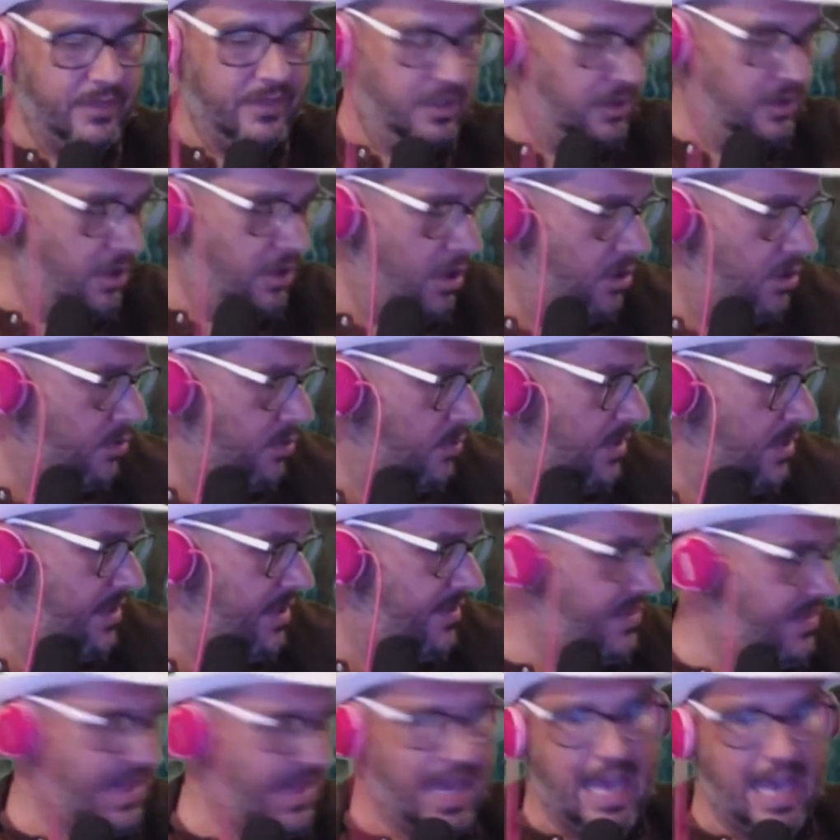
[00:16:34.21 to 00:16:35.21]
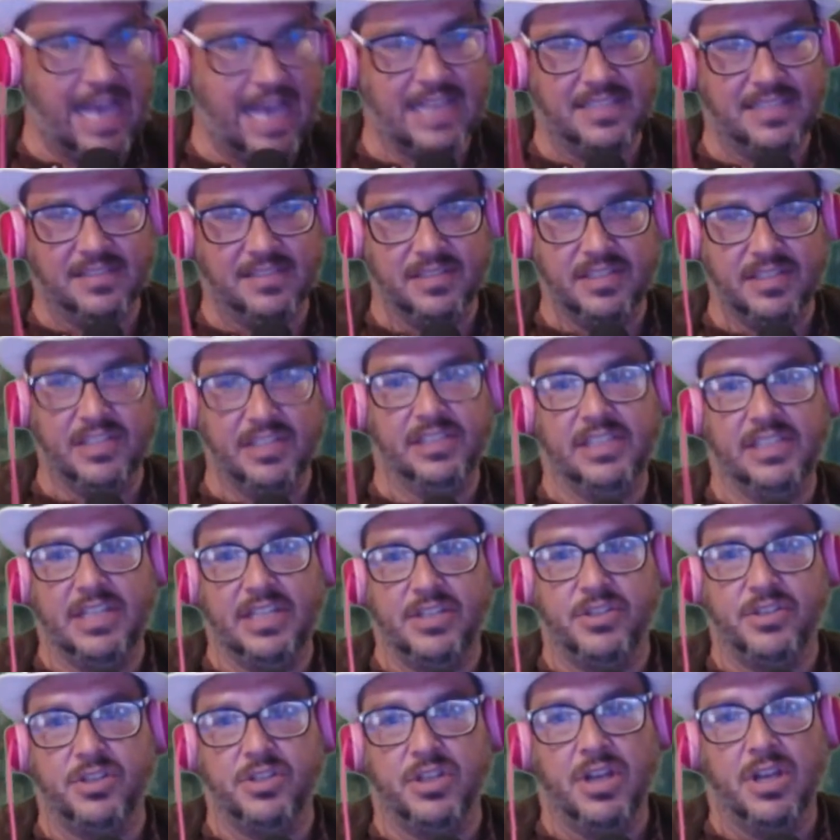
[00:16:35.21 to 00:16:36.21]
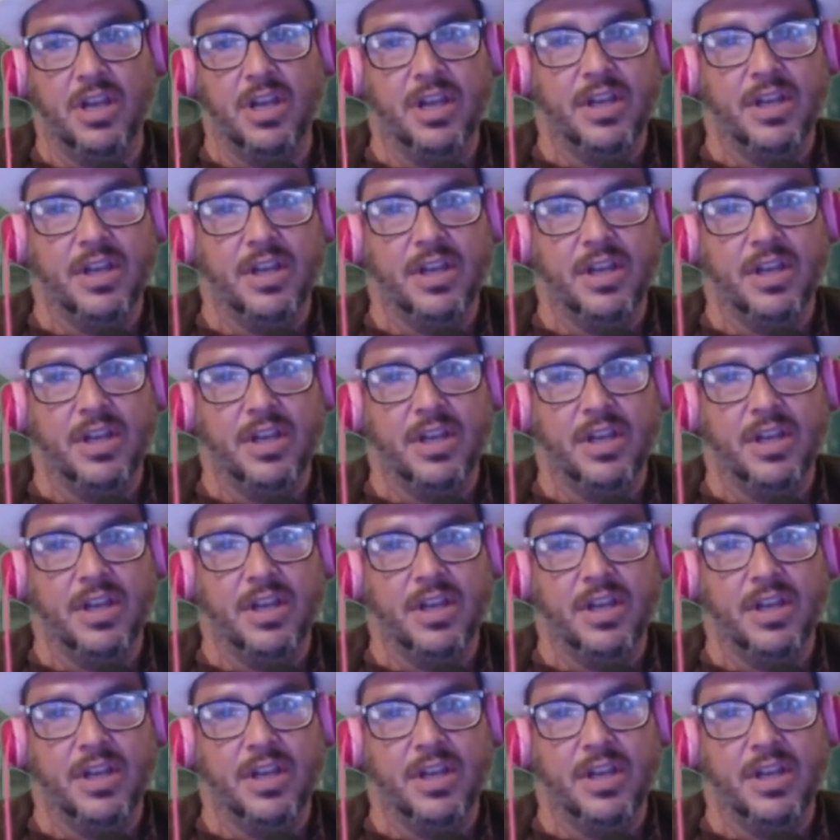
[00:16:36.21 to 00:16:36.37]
along with Aslan the Lich.